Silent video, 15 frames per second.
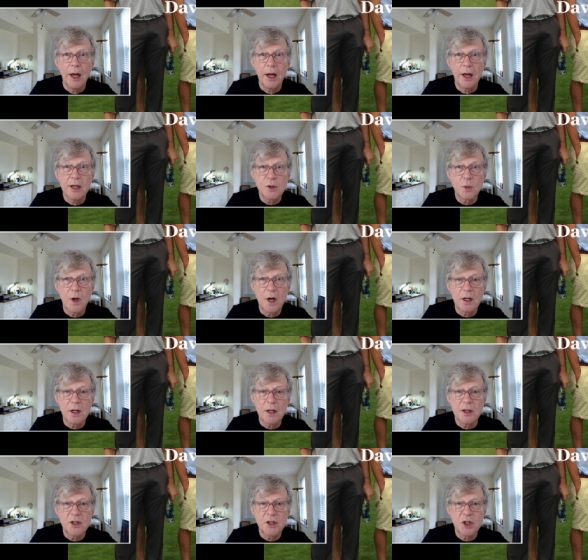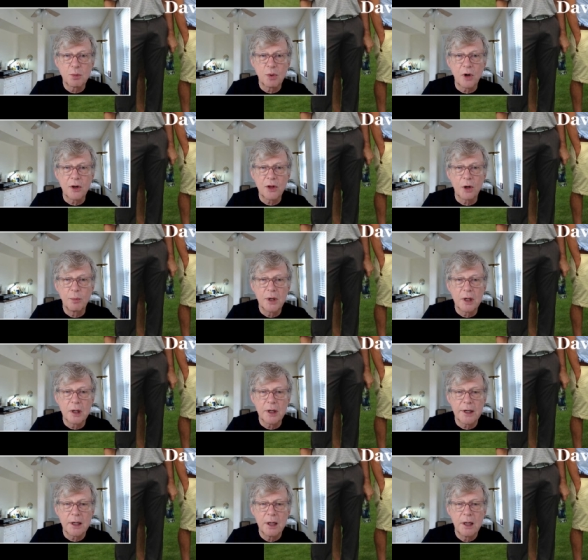as well as his brother
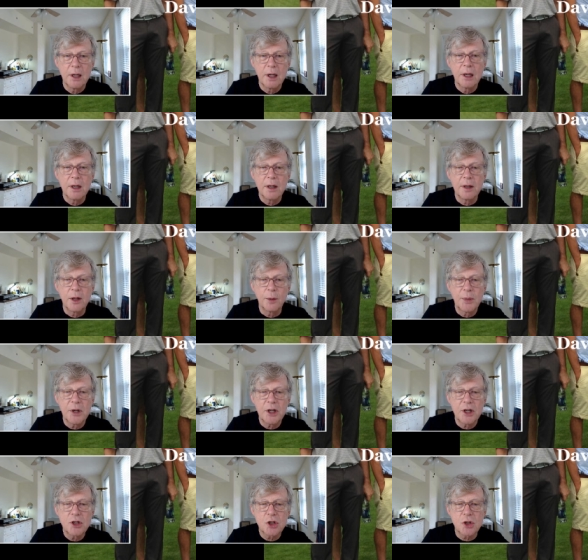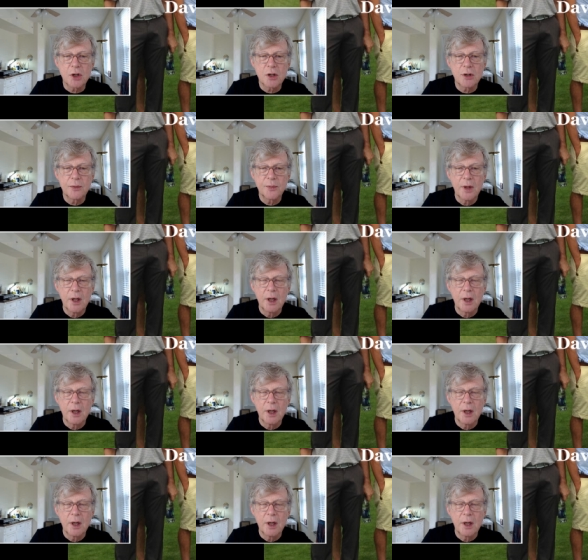Billy in the pink shirt